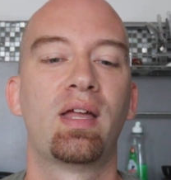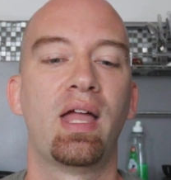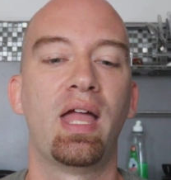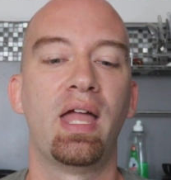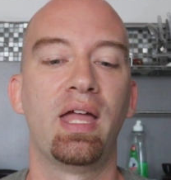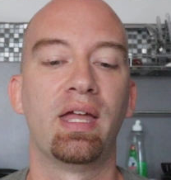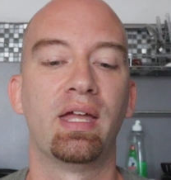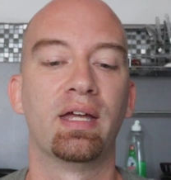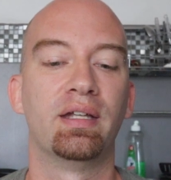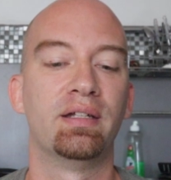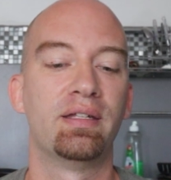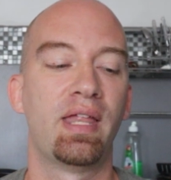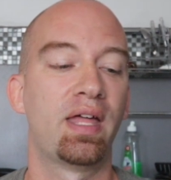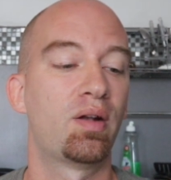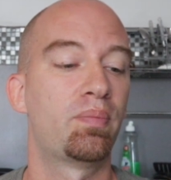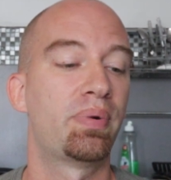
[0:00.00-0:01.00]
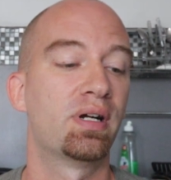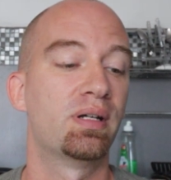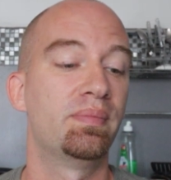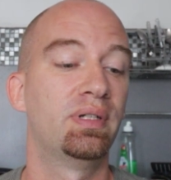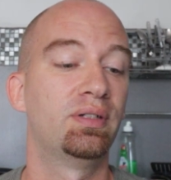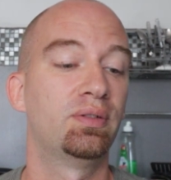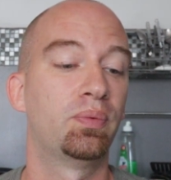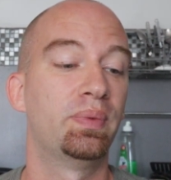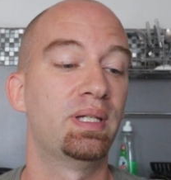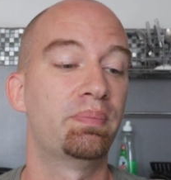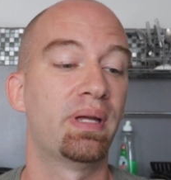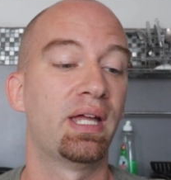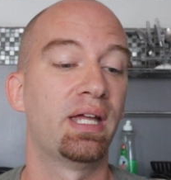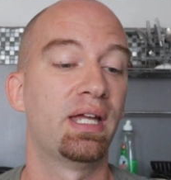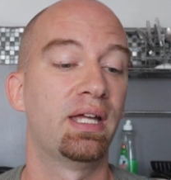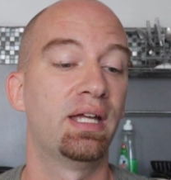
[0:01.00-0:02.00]
And that apartment we
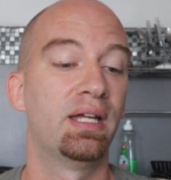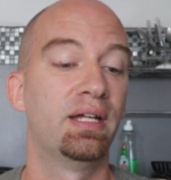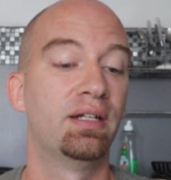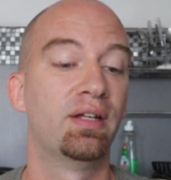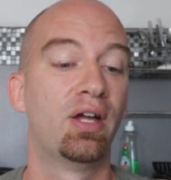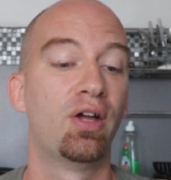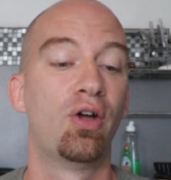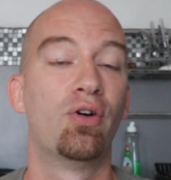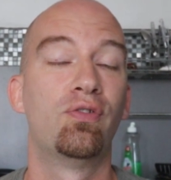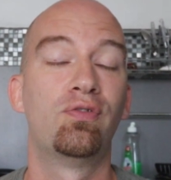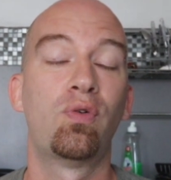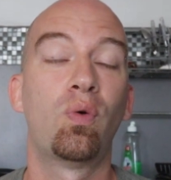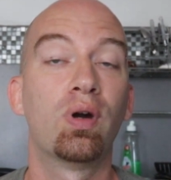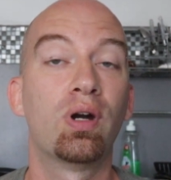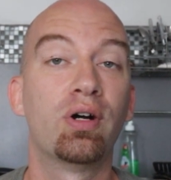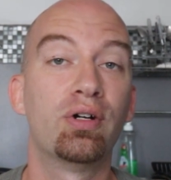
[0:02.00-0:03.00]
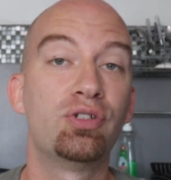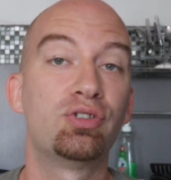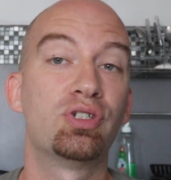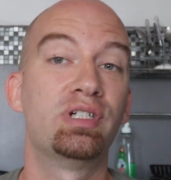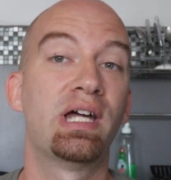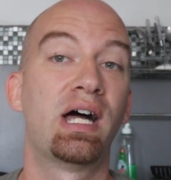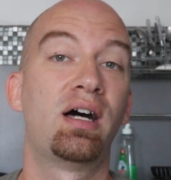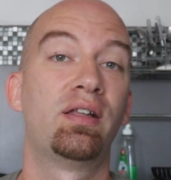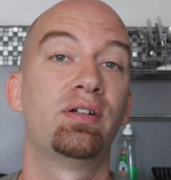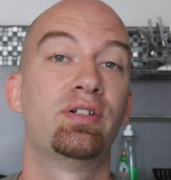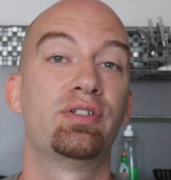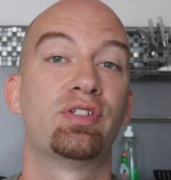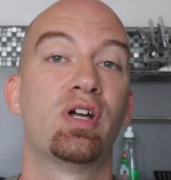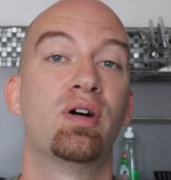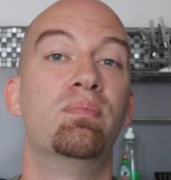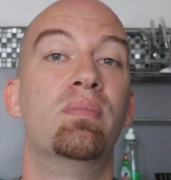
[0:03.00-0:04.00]
paid
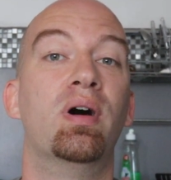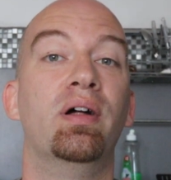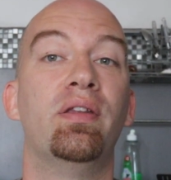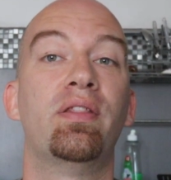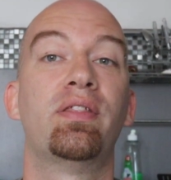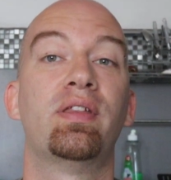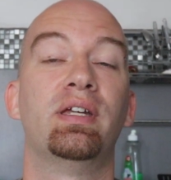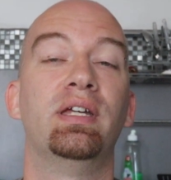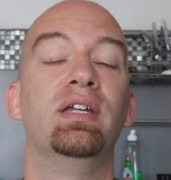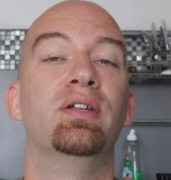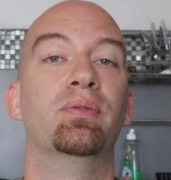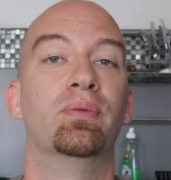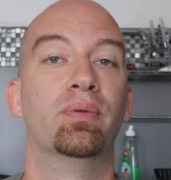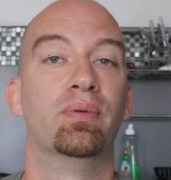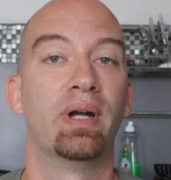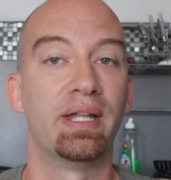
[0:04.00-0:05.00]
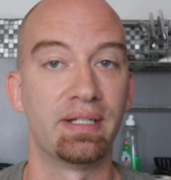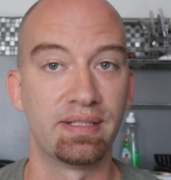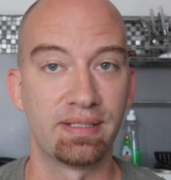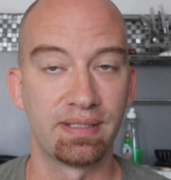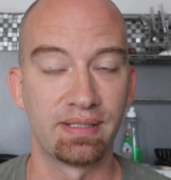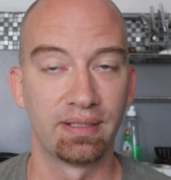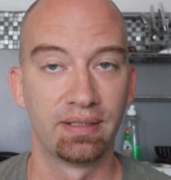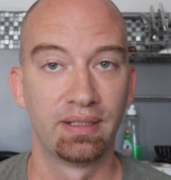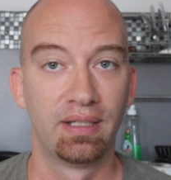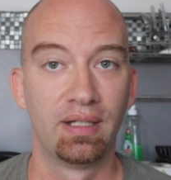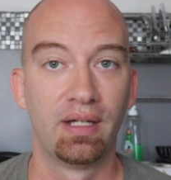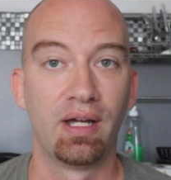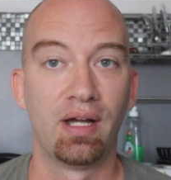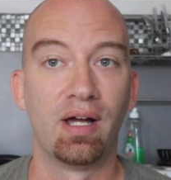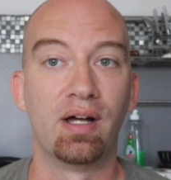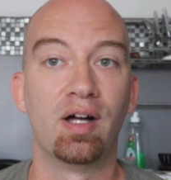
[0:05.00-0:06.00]
$400 a month in rent.
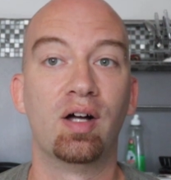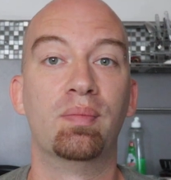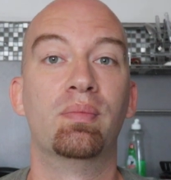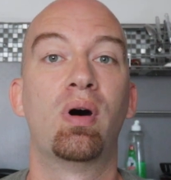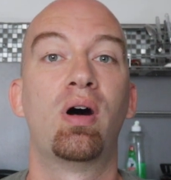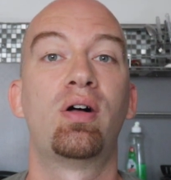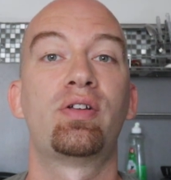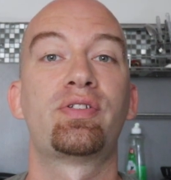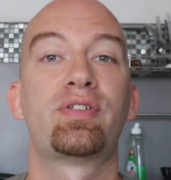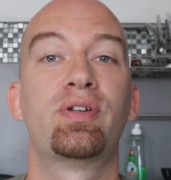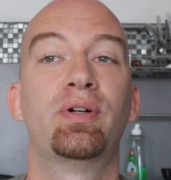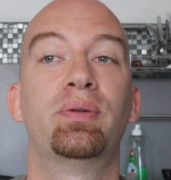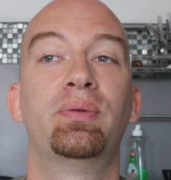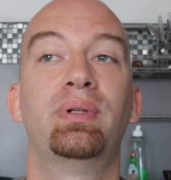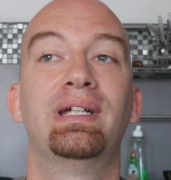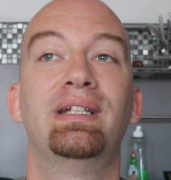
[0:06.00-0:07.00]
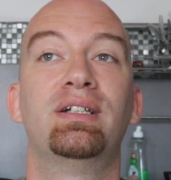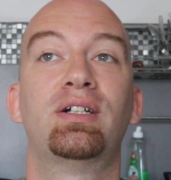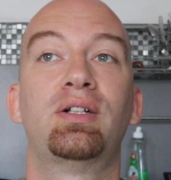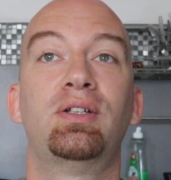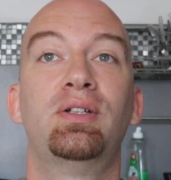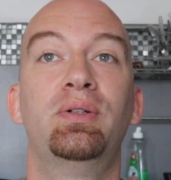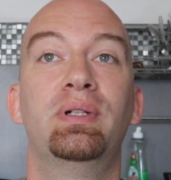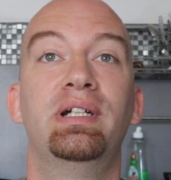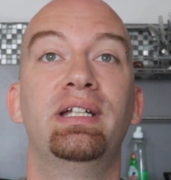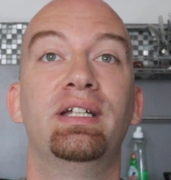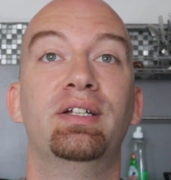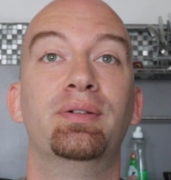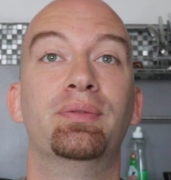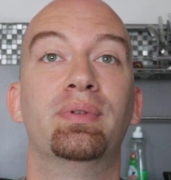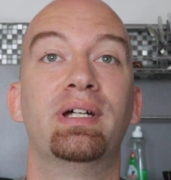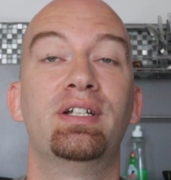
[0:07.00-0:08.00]
Also included
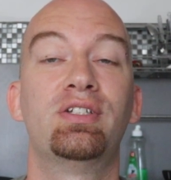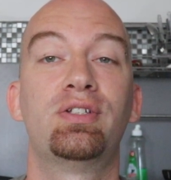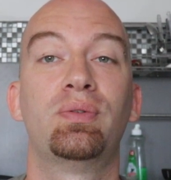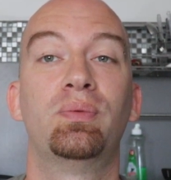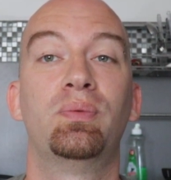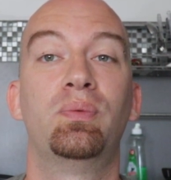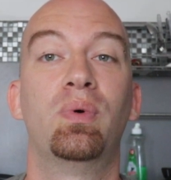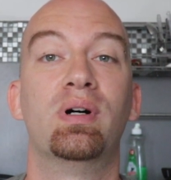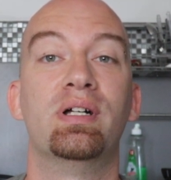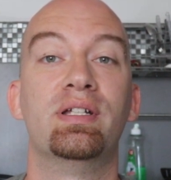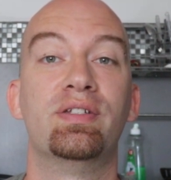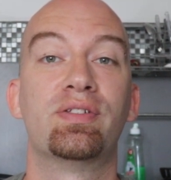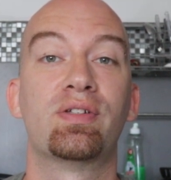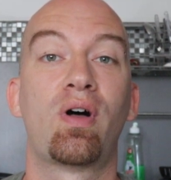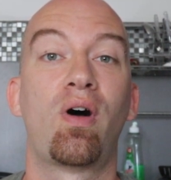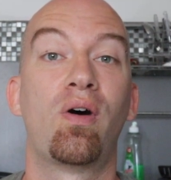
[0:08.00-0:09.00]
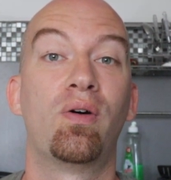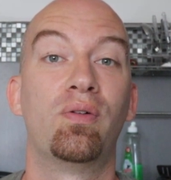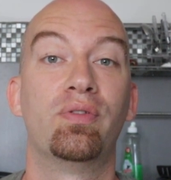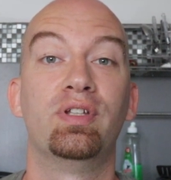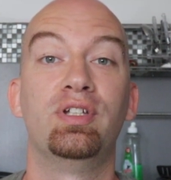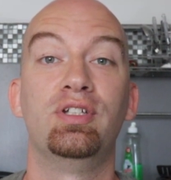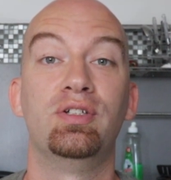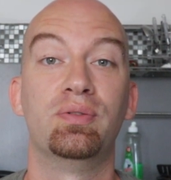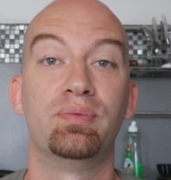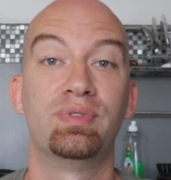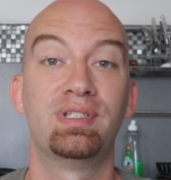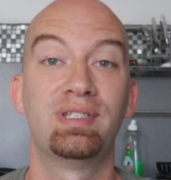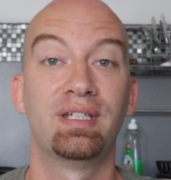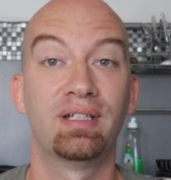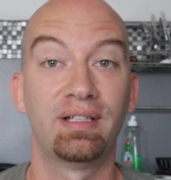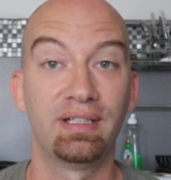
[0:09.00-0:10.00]
in rent was all the
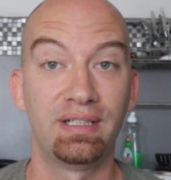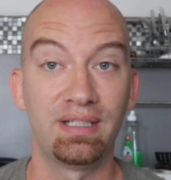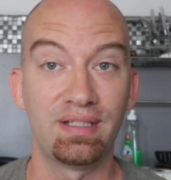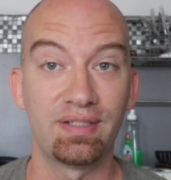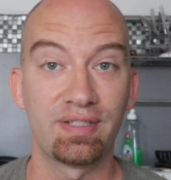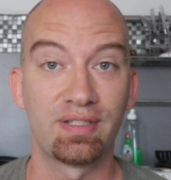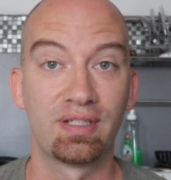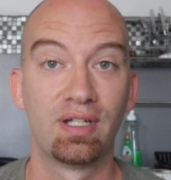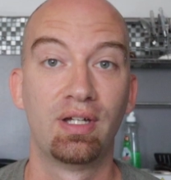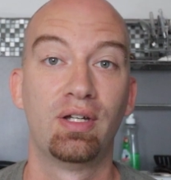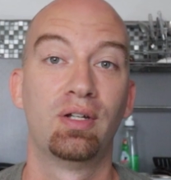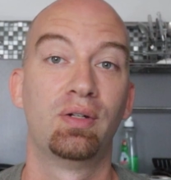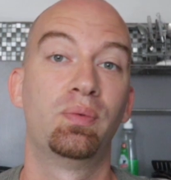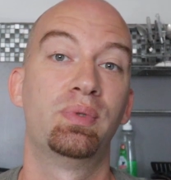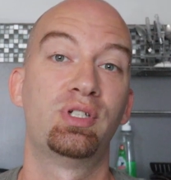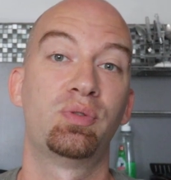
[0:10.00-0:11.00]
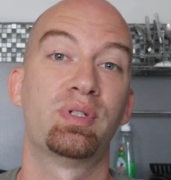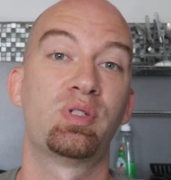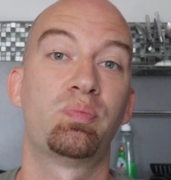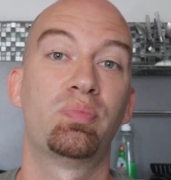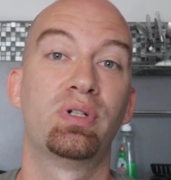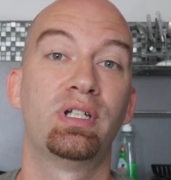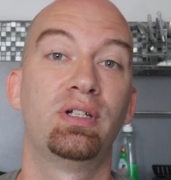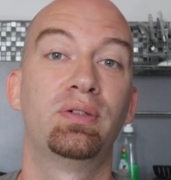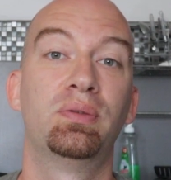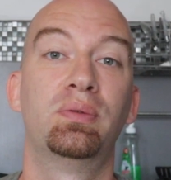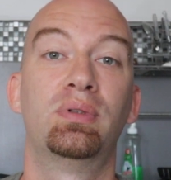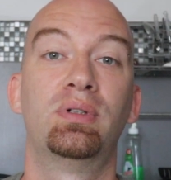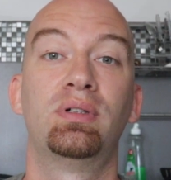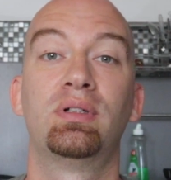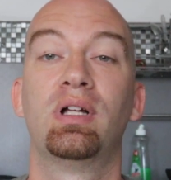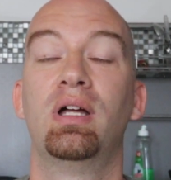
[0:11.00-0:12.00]
utilities, which was pretty
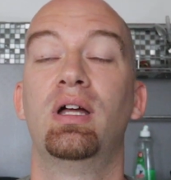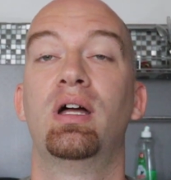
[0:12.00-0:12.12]
cool.